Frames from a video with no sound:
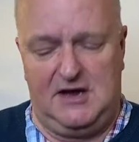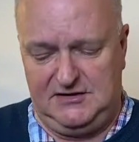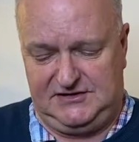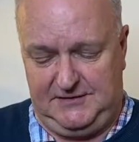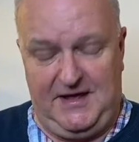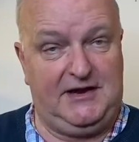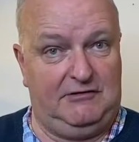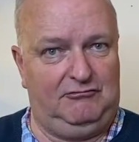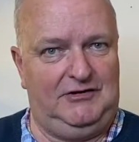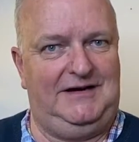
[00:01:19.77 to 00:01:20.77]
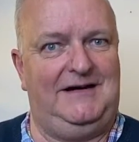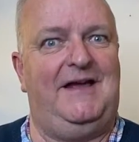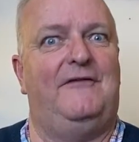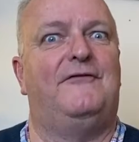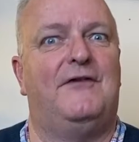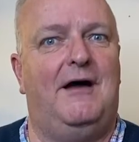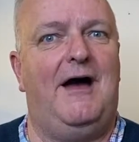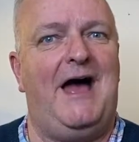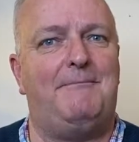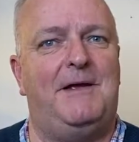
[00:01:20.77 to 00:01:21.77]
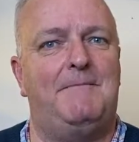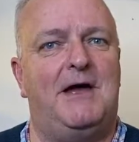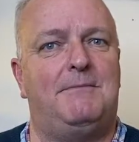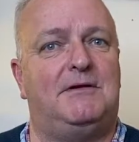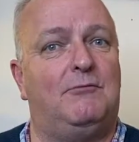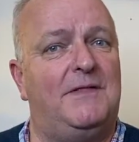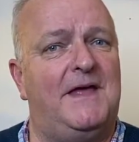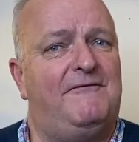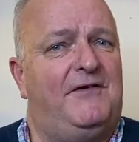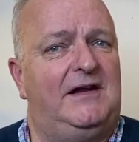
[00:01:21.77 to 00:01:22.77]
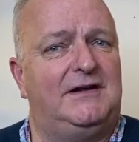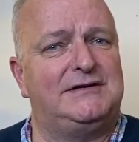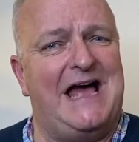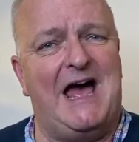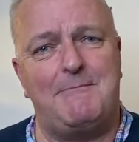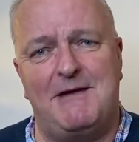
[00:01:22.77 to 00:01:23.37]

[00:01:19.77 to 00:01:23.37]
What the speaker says: so they can relive a happy moment when they're feeling down,